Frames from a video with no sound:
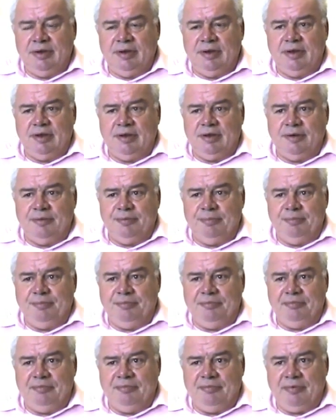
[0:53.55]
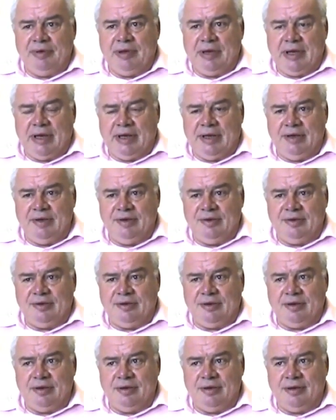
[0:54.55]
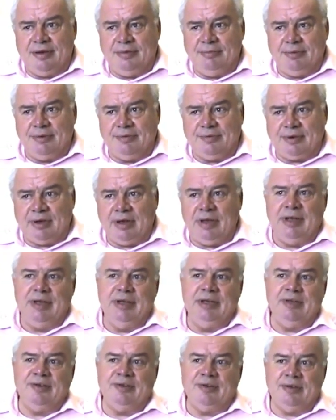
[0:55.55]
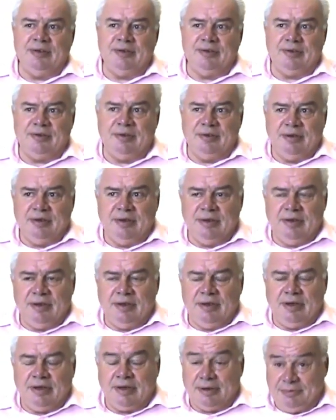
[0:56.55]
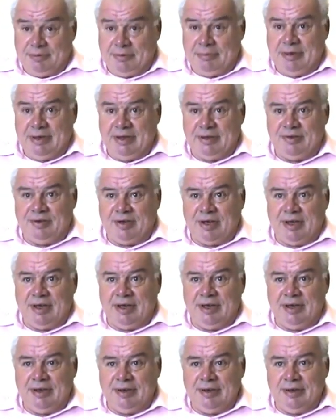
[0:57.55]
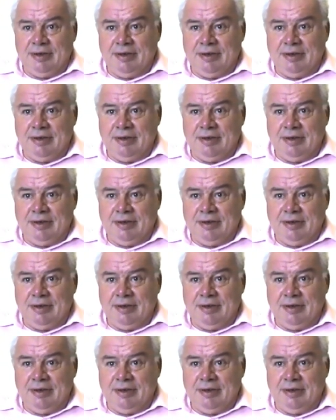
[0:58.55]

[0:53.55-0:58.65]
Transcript: And the number of clients that come to me and say,